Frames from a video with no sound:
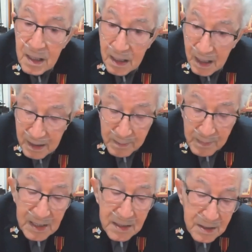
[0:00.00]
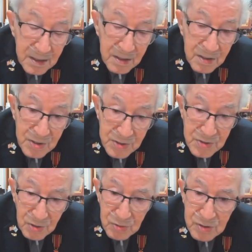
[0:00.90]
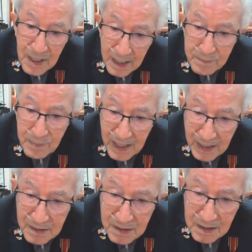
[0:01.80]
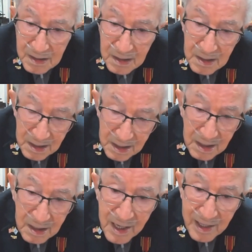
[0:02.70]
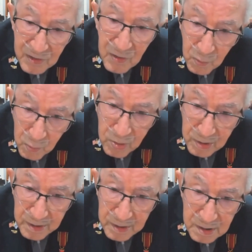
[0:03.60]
I'm 18 years old, I'm healthy, and I can work.